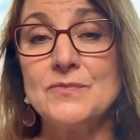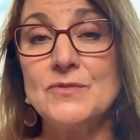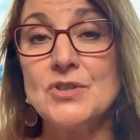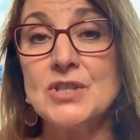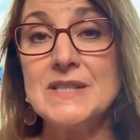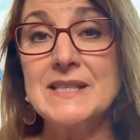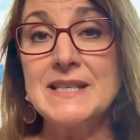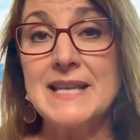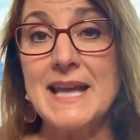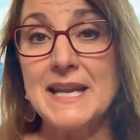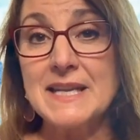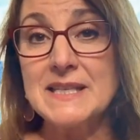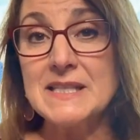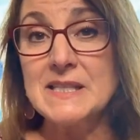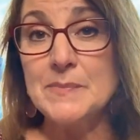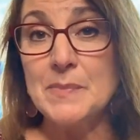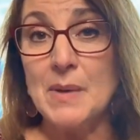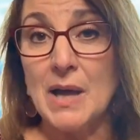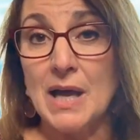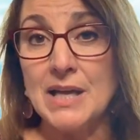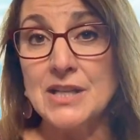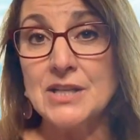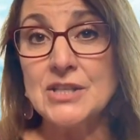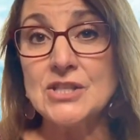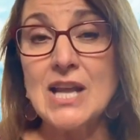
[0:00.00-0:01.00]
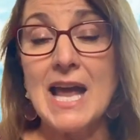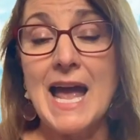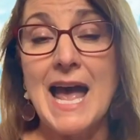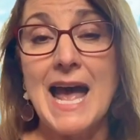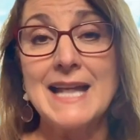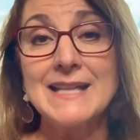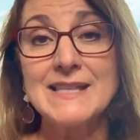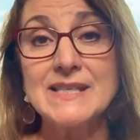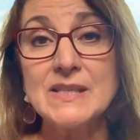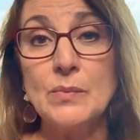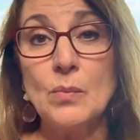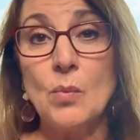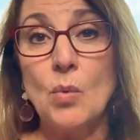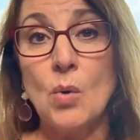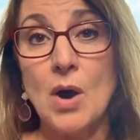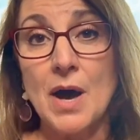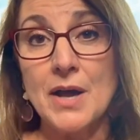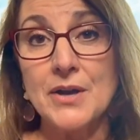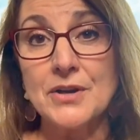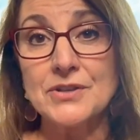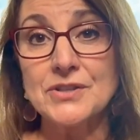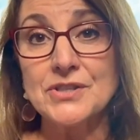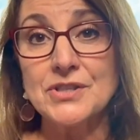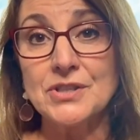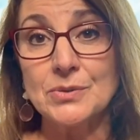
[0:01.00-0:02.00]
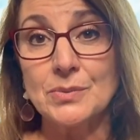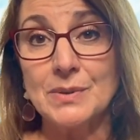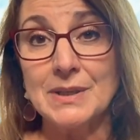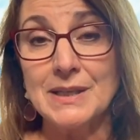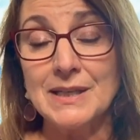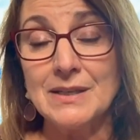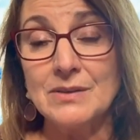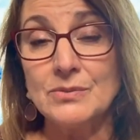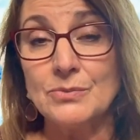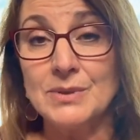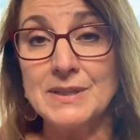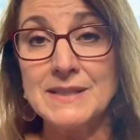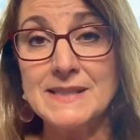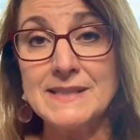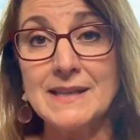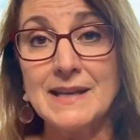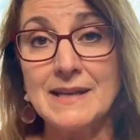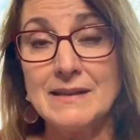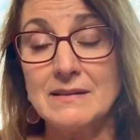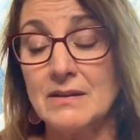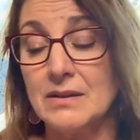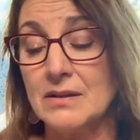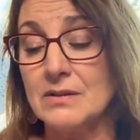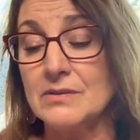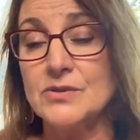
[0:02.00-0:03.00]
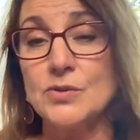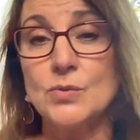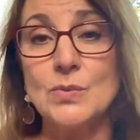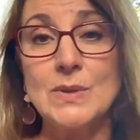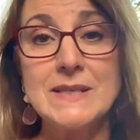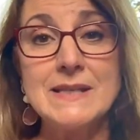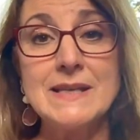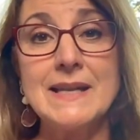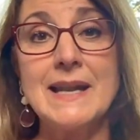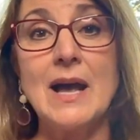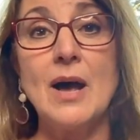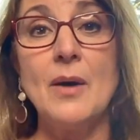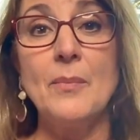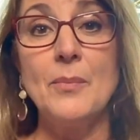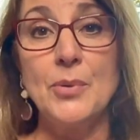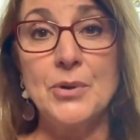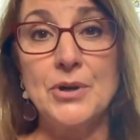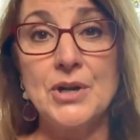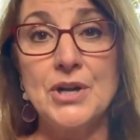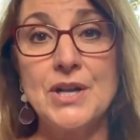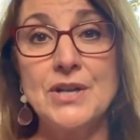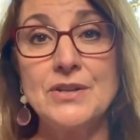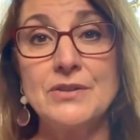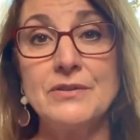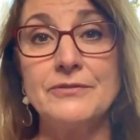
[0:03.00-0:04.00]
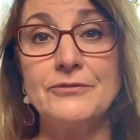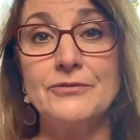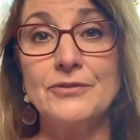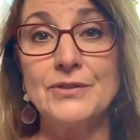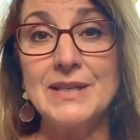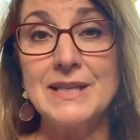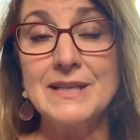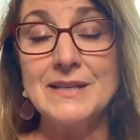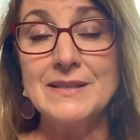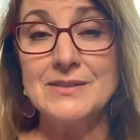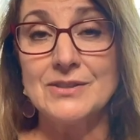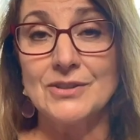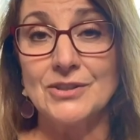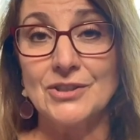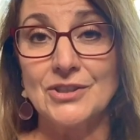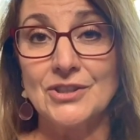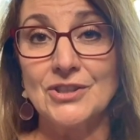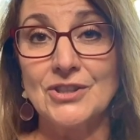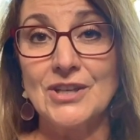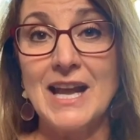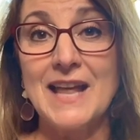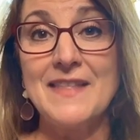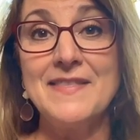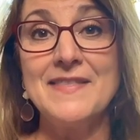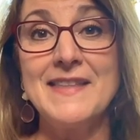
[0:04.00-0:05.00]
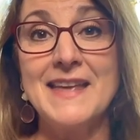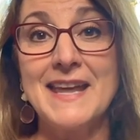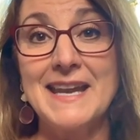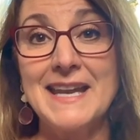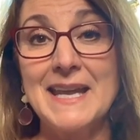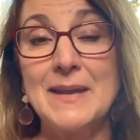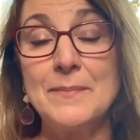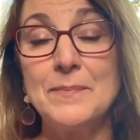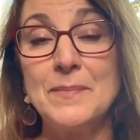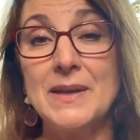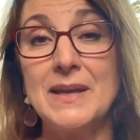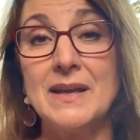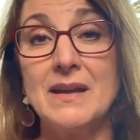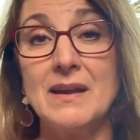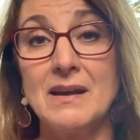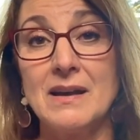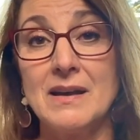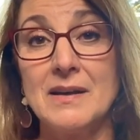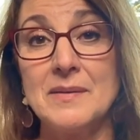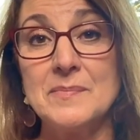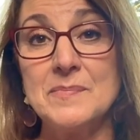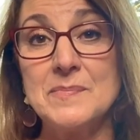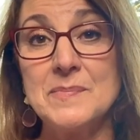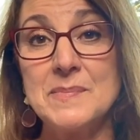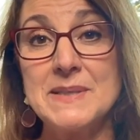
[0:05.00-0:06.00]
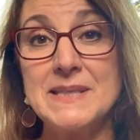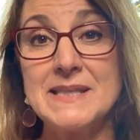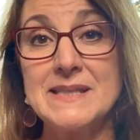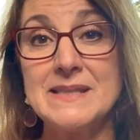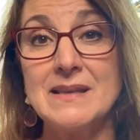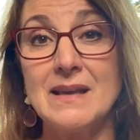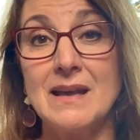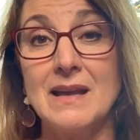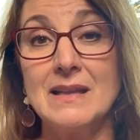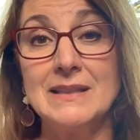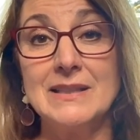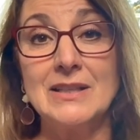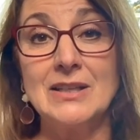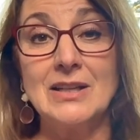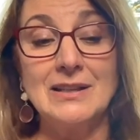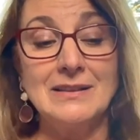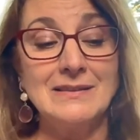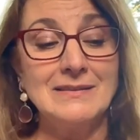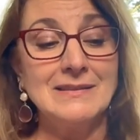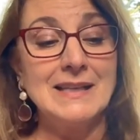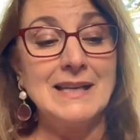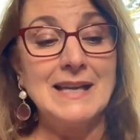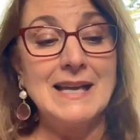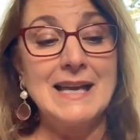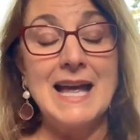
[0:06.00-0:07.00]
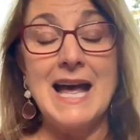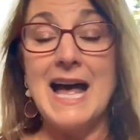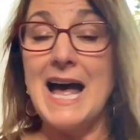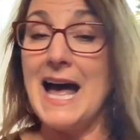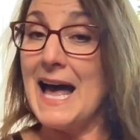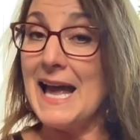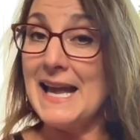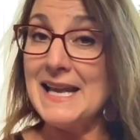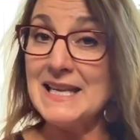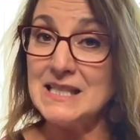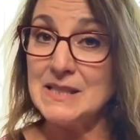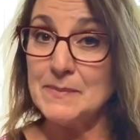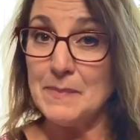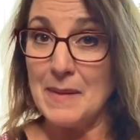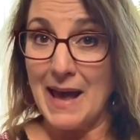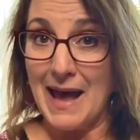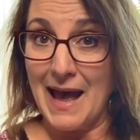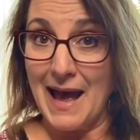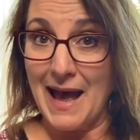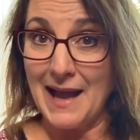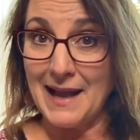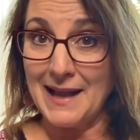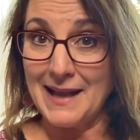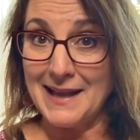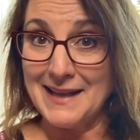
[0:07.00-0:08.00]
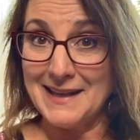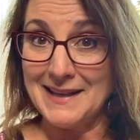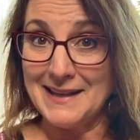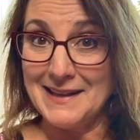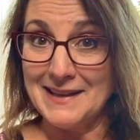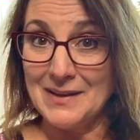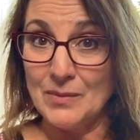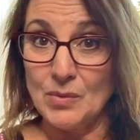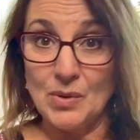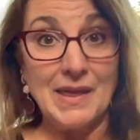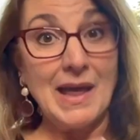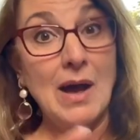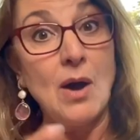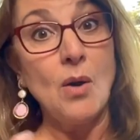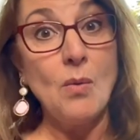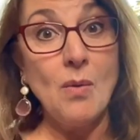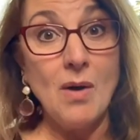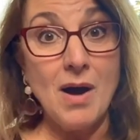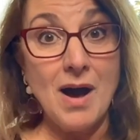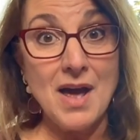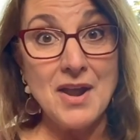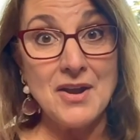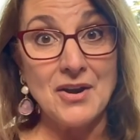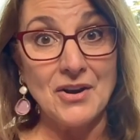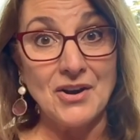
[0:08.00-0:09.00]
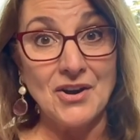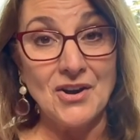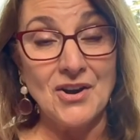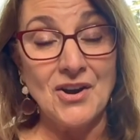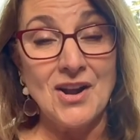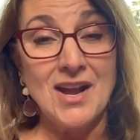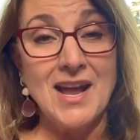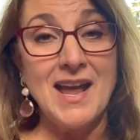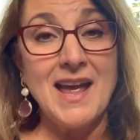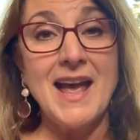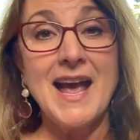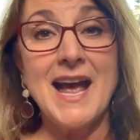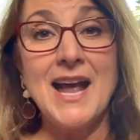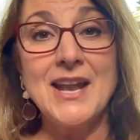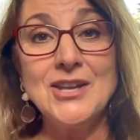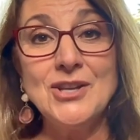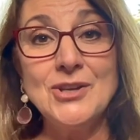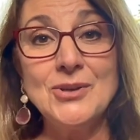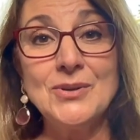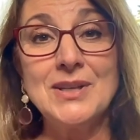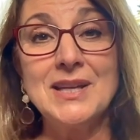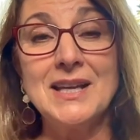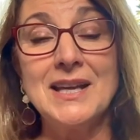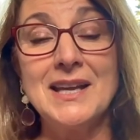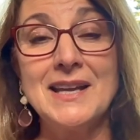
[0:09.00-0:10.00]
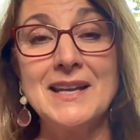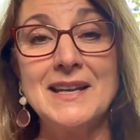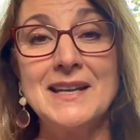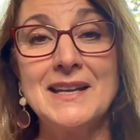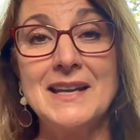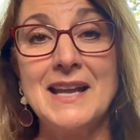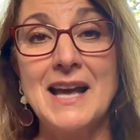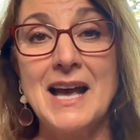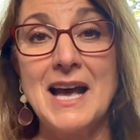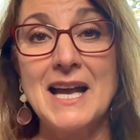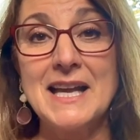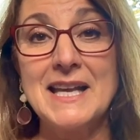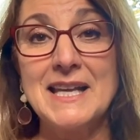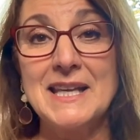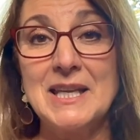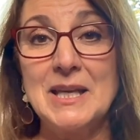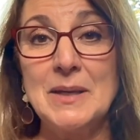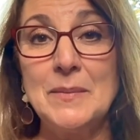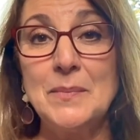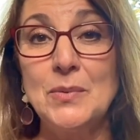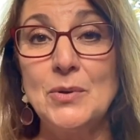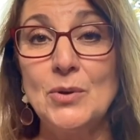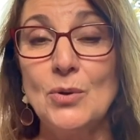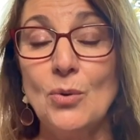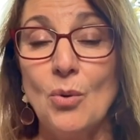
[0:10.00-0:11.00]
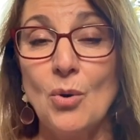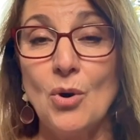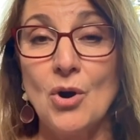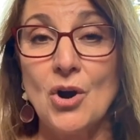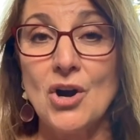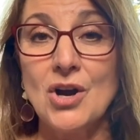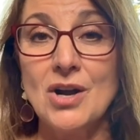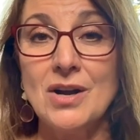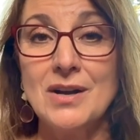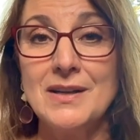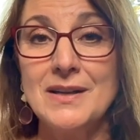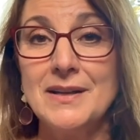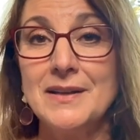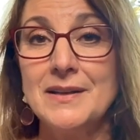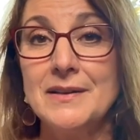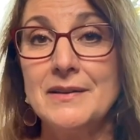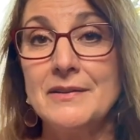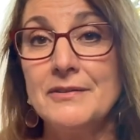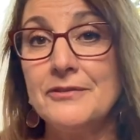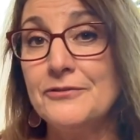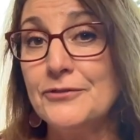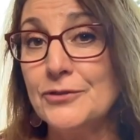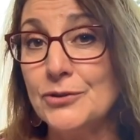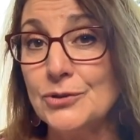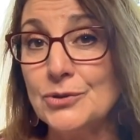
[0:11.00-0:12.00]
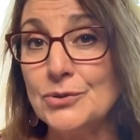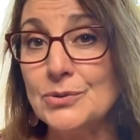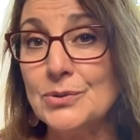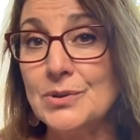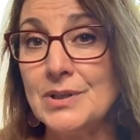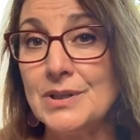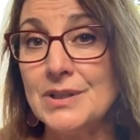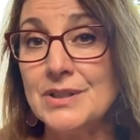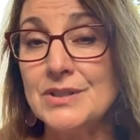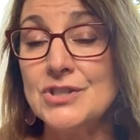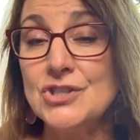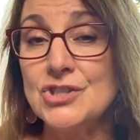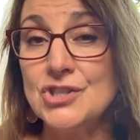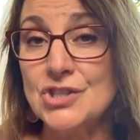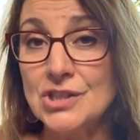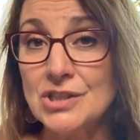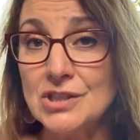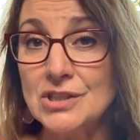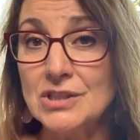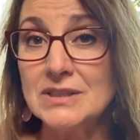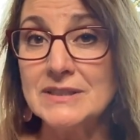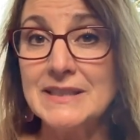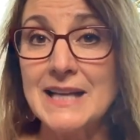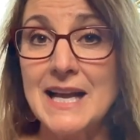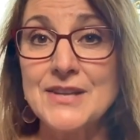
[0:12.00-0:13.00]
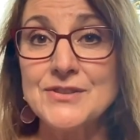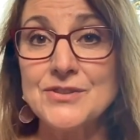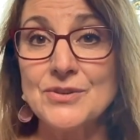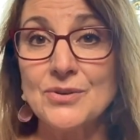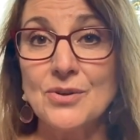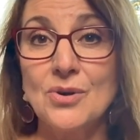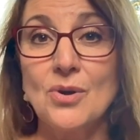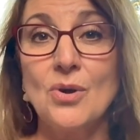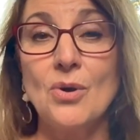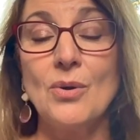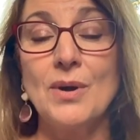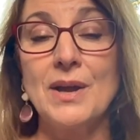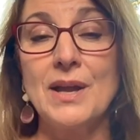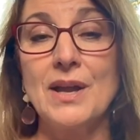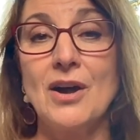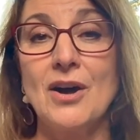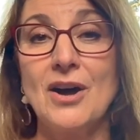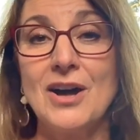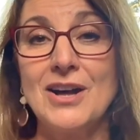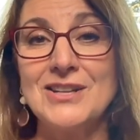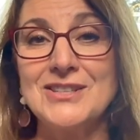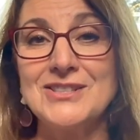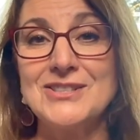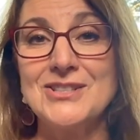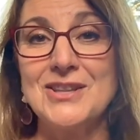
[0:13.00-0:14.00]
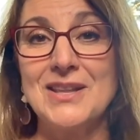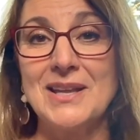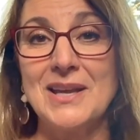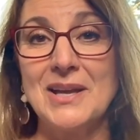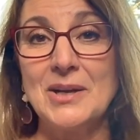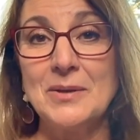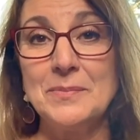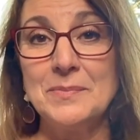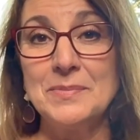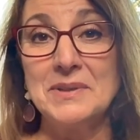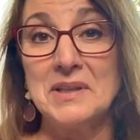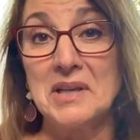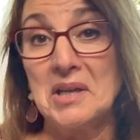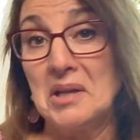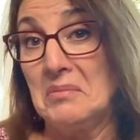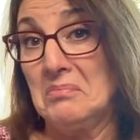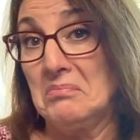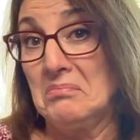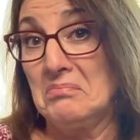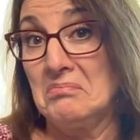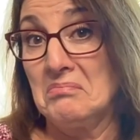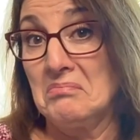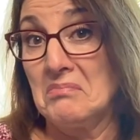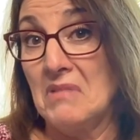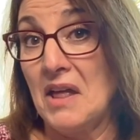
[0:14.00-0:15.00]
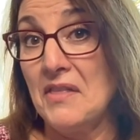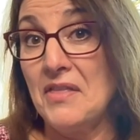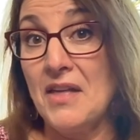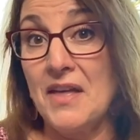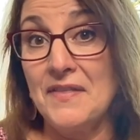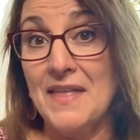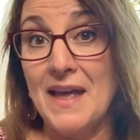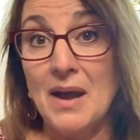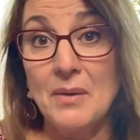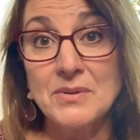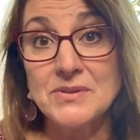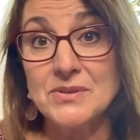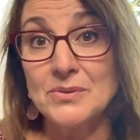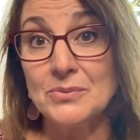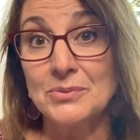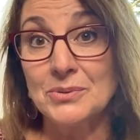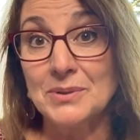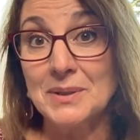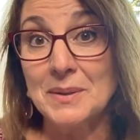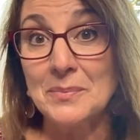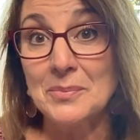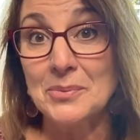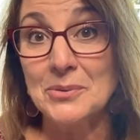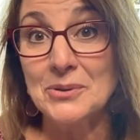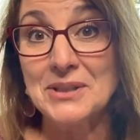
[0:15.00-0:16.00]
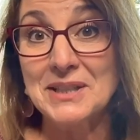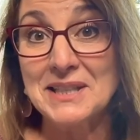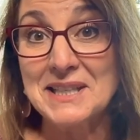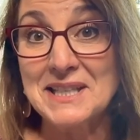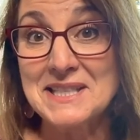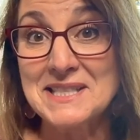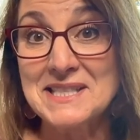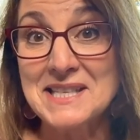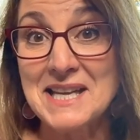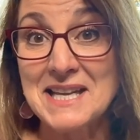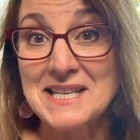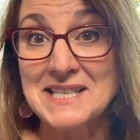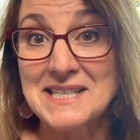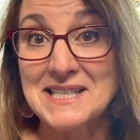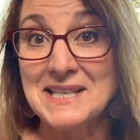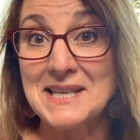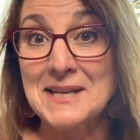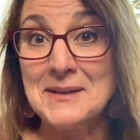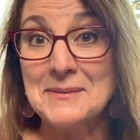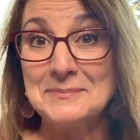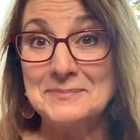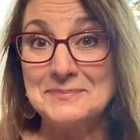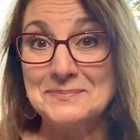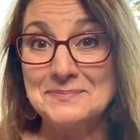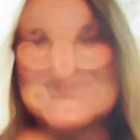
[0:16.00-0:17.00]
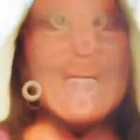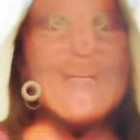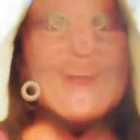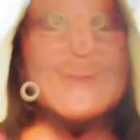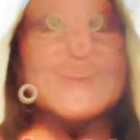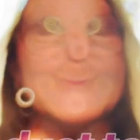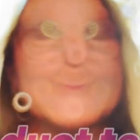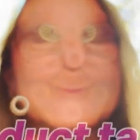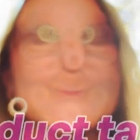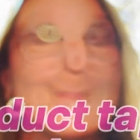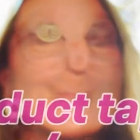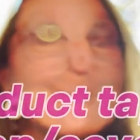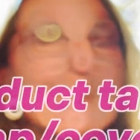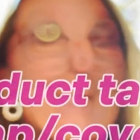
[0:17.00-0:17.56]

Just get a sponge, add some water to it, rinse it, you know, squeeze it out, put it in the freezer, and then it becomes a little ice pack without water, and you can keep your food chilled as you're going on to the airplane. I thought that was a really brilliant idea. The